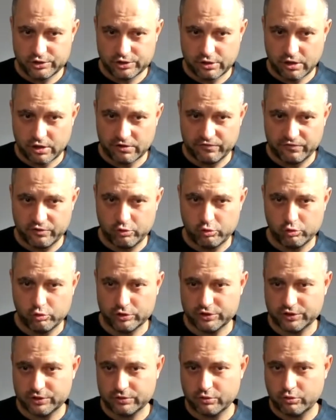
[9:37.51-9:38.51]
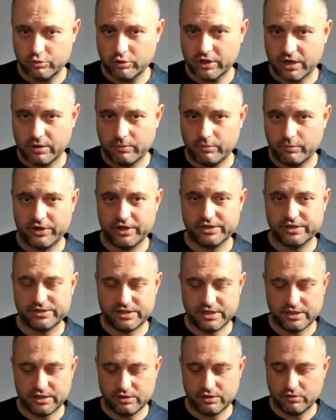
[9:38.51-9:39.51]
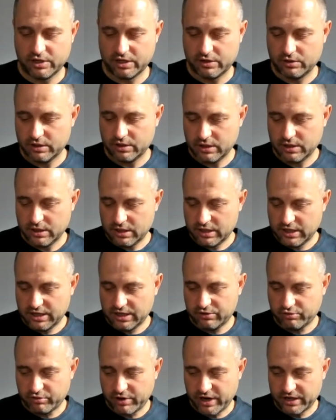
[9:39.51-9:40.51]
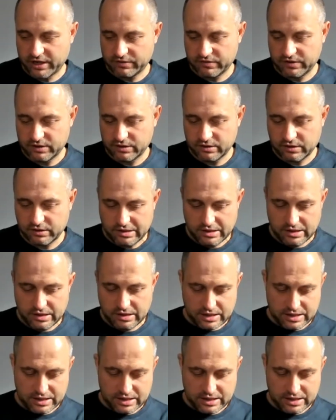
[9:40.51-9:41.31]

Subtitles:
a lot of cool companies that you can interact in.